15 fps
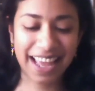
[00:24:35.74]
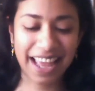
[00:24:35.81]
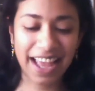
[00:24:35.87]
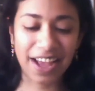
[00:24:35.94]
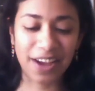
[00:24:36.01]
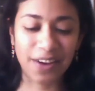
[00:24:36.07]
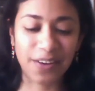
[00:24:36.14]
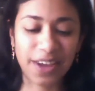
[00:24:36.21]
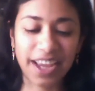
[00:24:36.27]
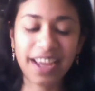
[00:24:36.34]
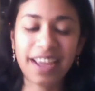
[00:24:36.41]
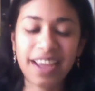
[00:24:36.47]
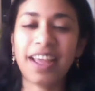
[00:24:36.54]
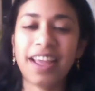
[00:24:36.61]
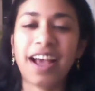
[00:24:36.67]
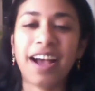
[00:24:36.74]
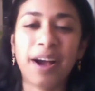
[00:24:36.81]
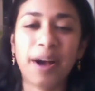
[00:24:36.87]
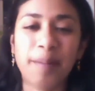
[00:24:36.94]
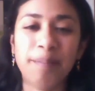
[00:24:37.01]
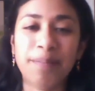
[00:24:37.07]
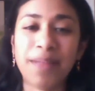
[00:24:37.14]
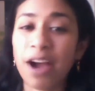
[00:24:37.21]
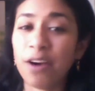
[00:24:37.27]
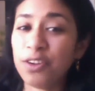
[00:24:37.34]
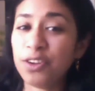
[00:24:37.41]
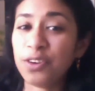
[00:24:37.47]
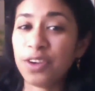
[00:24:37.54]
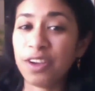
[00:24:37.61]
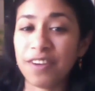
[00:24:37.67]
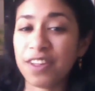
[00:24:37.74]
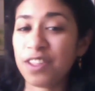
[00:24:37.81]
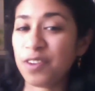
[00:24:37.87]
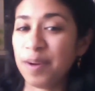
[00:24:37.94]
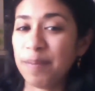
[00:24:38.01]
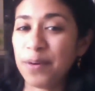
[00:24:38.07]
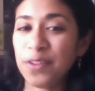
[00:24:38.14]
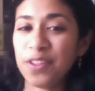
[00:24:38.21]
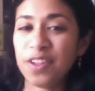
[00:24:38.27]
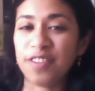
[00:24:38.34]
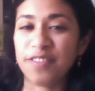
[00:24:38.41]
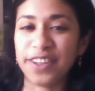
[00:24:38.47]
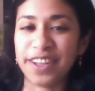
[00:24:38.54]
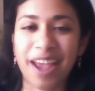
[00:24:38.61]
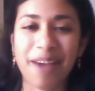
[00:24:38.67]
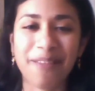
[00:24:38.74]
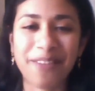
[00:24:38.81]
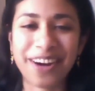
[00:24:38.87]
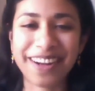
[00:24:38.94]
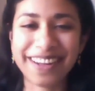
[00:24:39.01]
Okay, now you give us 3 poses for the camera.